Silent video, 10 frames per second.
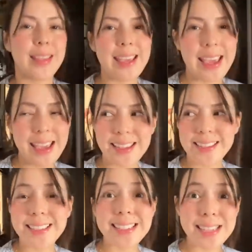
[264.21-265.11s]
Okay,
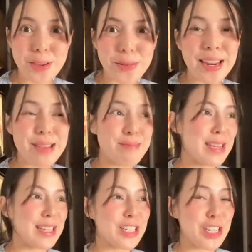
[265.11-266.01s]
see what I
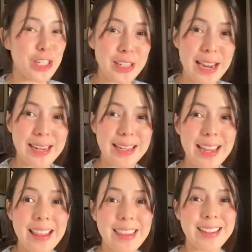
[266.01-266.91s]
mean? She cried
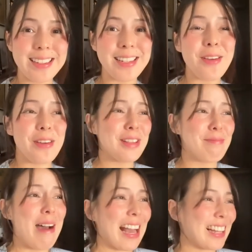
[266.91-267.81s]
and then she
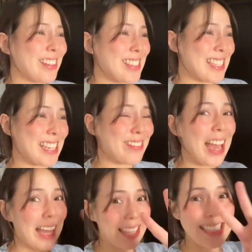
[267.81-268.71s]
went back to sleep.
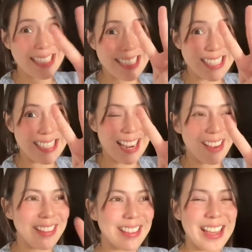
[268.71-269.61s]
This is the
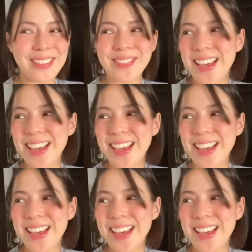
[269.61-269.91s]
second time